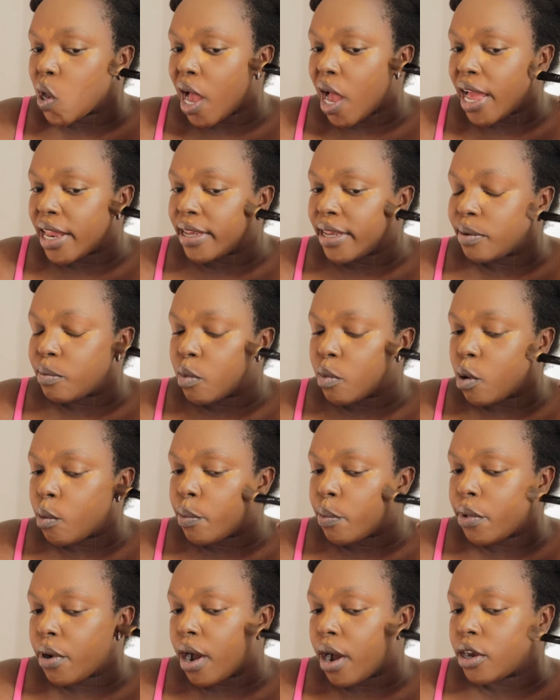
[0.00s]
I need more
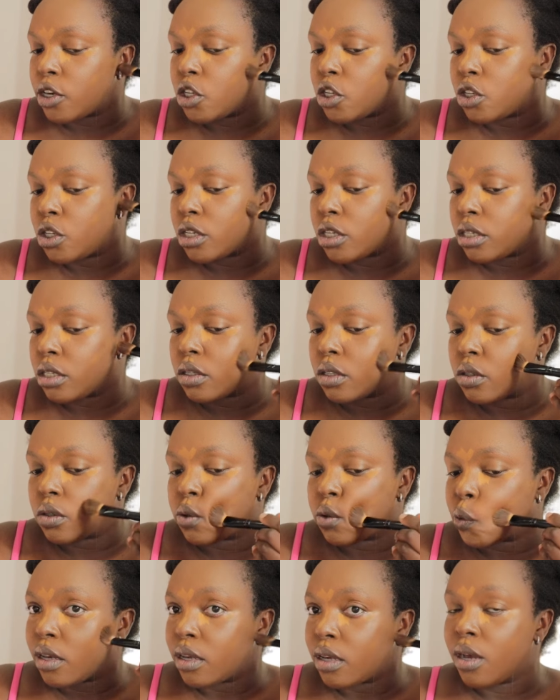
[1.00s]

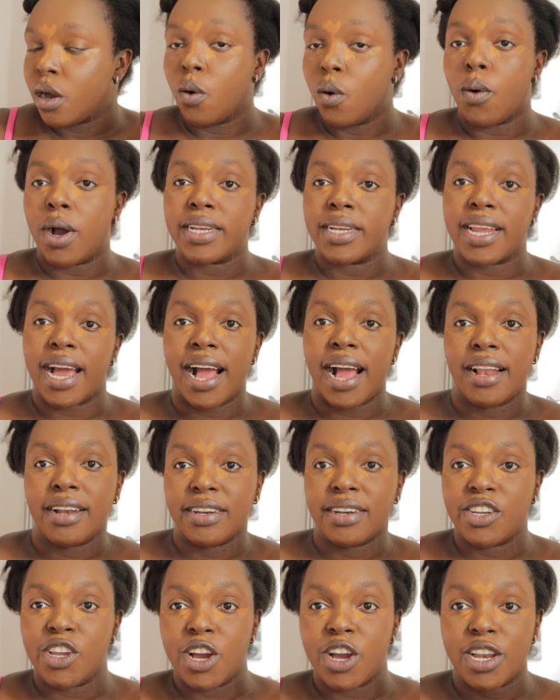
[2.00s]
brushes. What
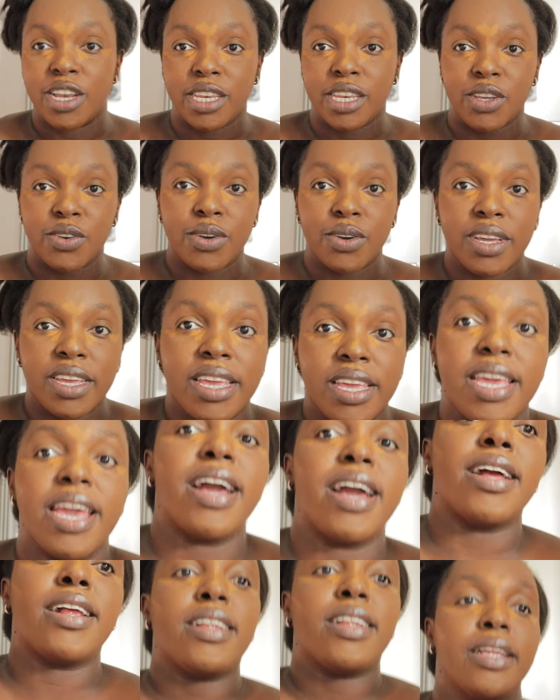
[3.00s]
are your new
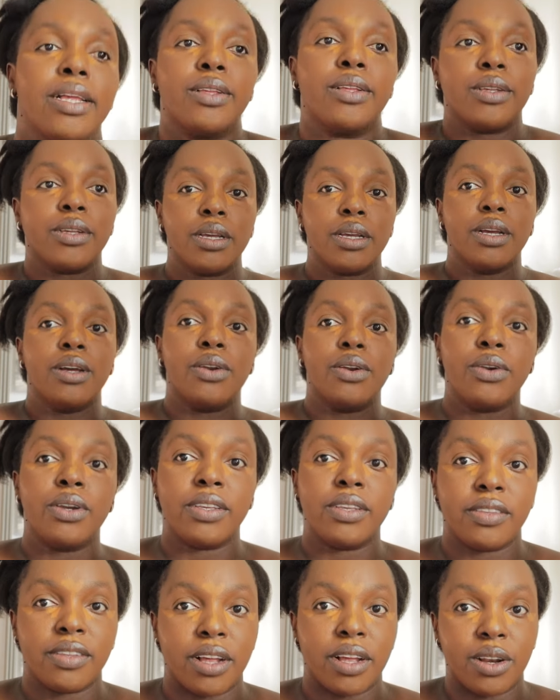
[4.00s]
ear
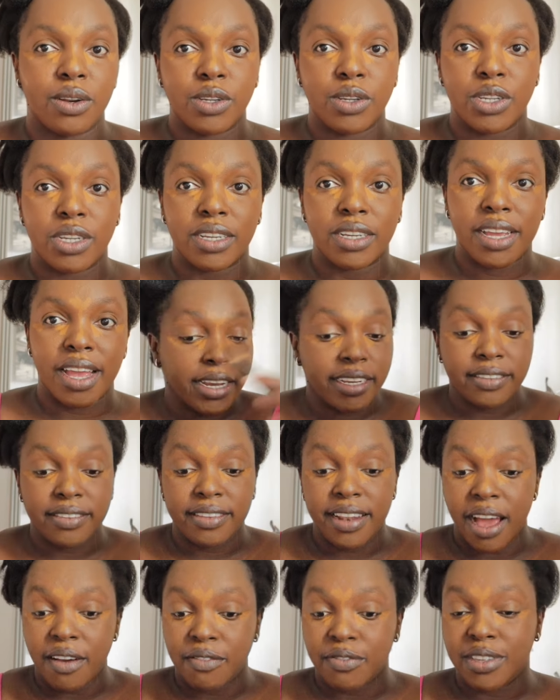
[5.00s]
resolution? I
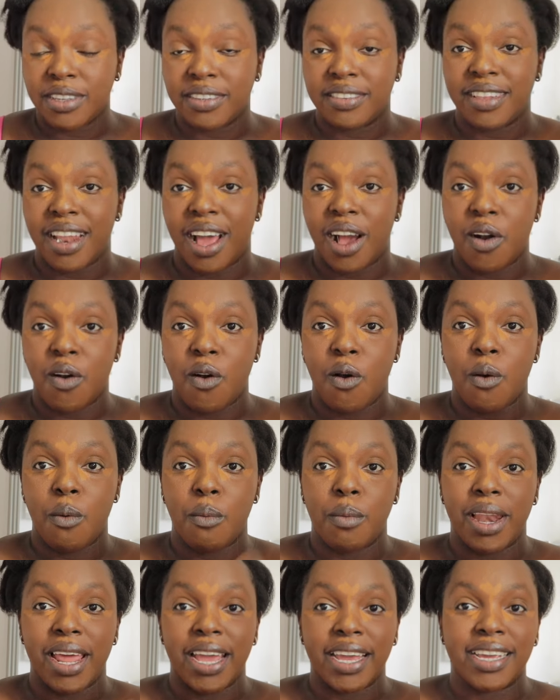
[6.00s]
just love this
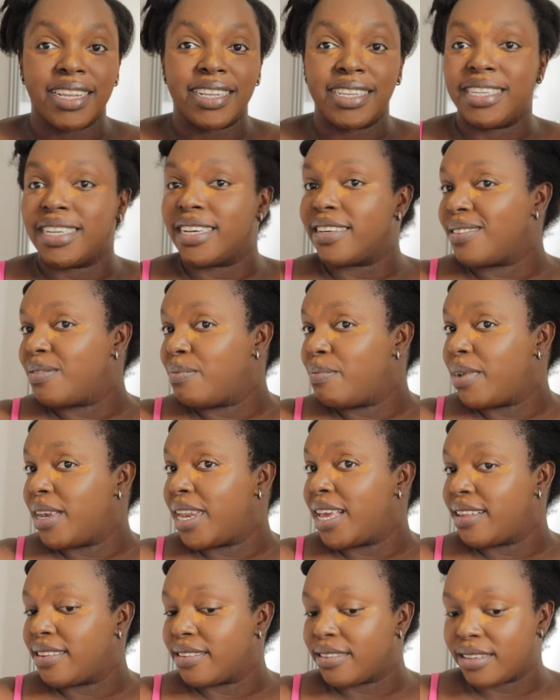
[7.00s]
Lancôme, like it just
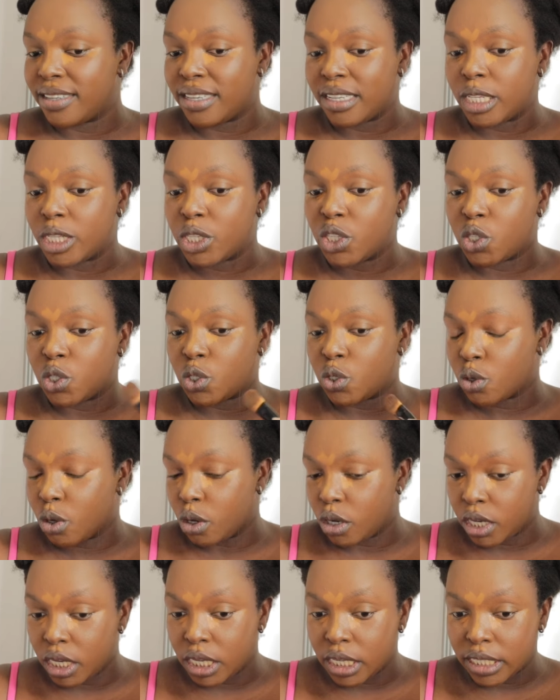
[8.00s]
blends in
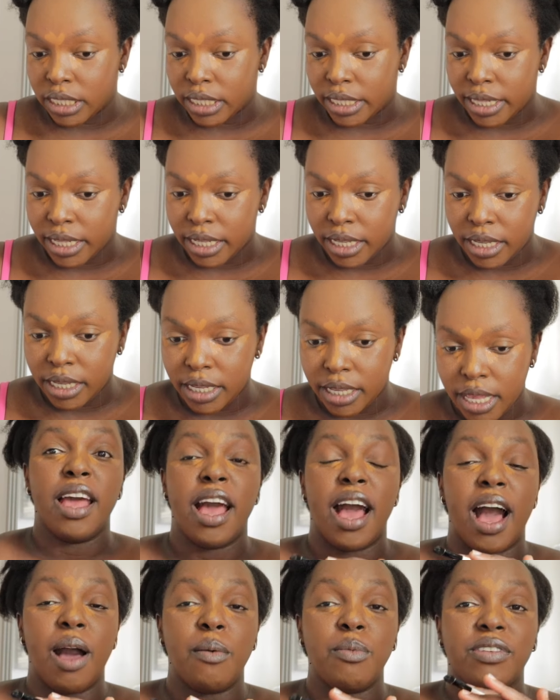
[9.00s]
so easily.
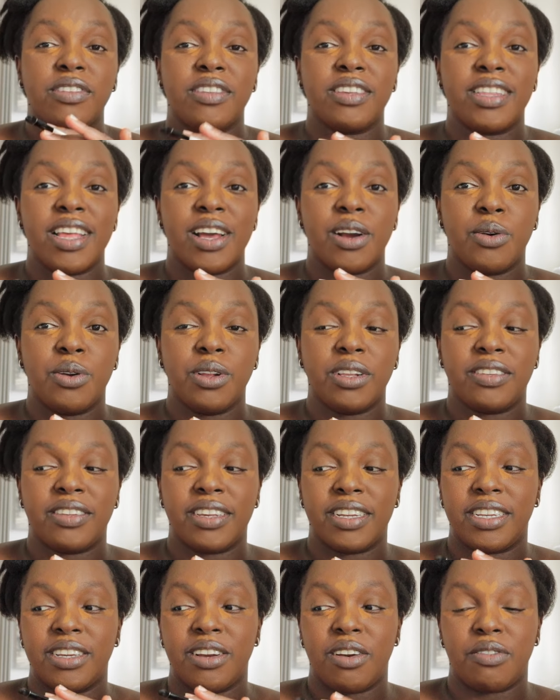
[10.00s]
I'm using the cool
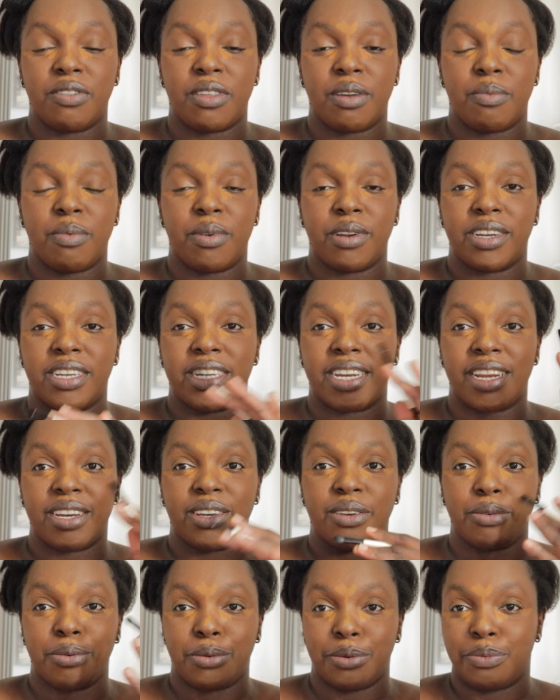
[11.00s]
setting of the blow dry
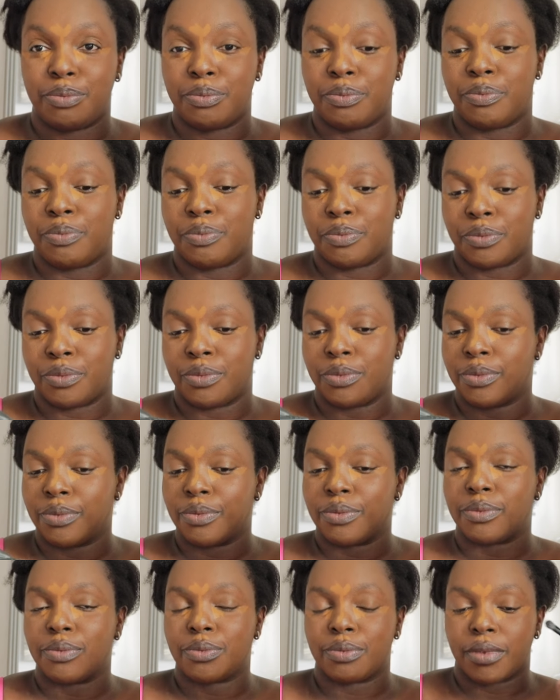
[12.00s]
to you
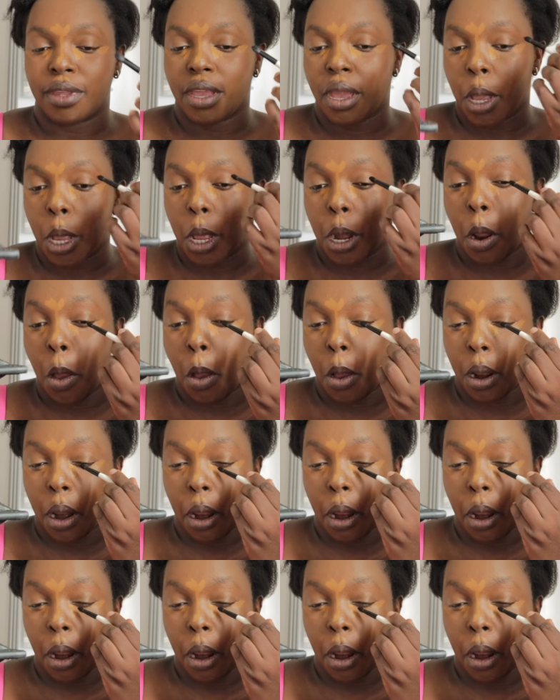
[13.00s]
know.